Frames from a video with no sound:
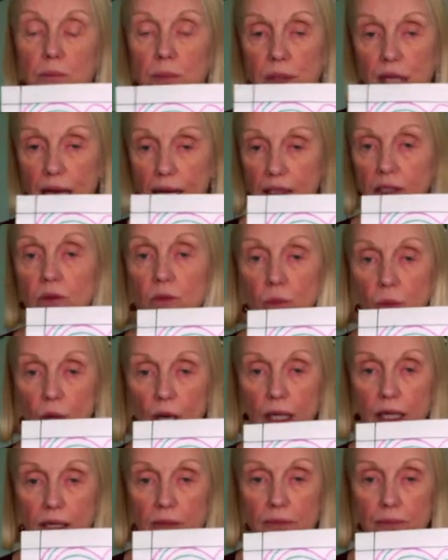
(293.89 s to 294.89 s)
black and
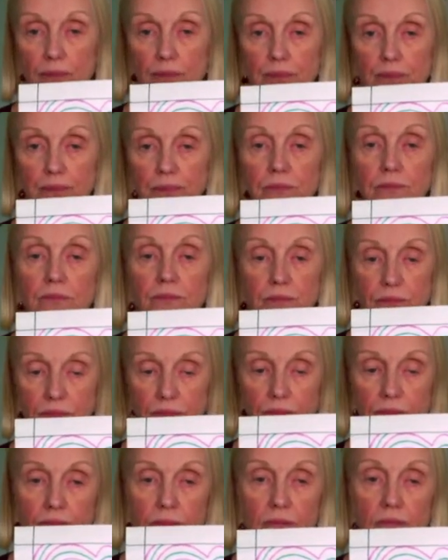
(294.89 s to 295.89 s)
white.
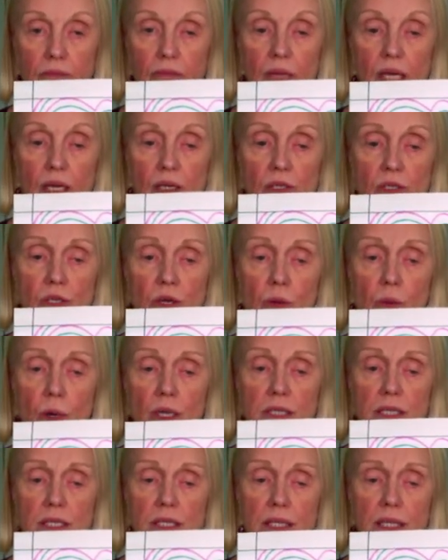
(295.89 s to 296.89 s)
So
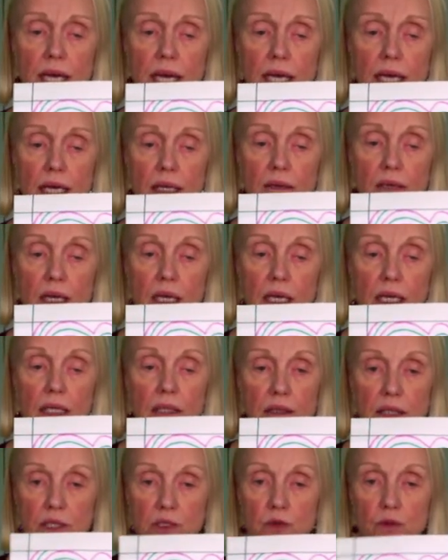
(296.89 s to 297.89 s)
once again,
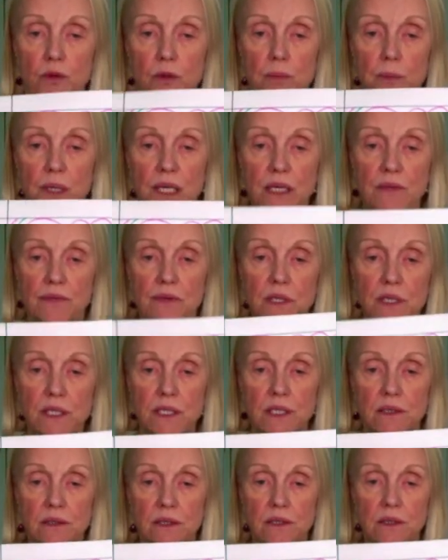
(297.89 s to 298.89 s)
let's repeat
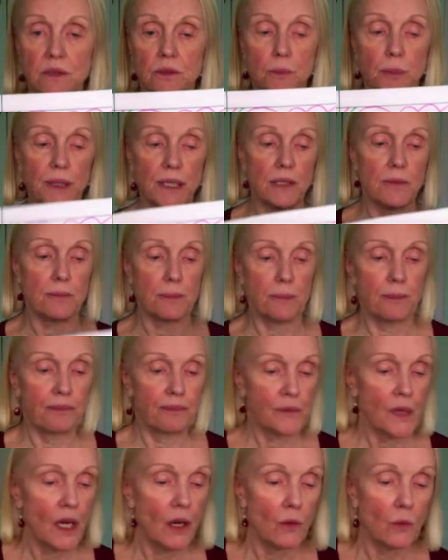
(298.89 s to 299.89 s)
this a little bit.
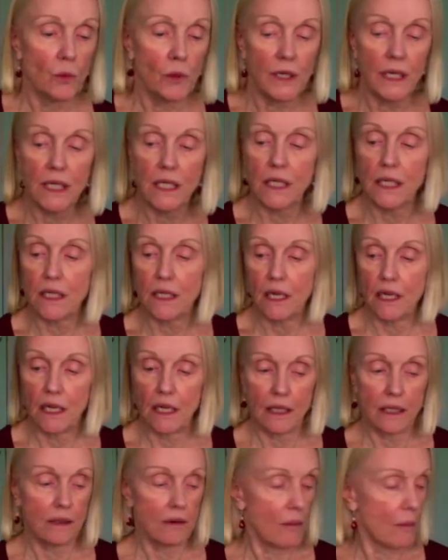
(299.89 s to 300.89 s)
we
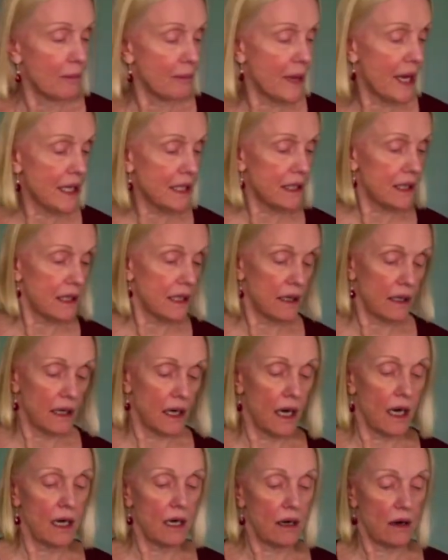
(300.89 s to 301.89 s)
make
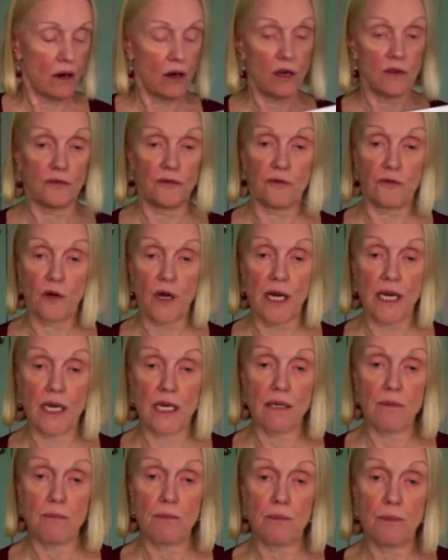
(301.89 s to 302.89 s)
our
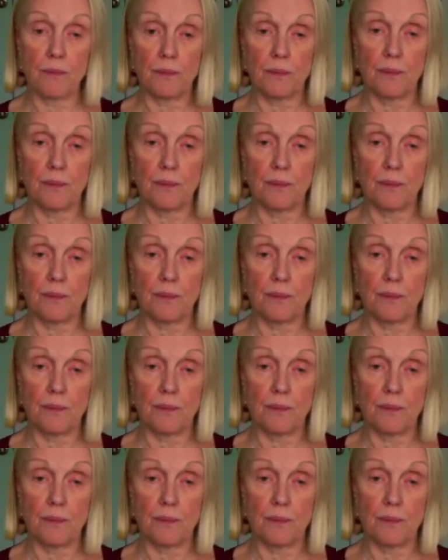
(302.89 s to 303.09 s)
frame,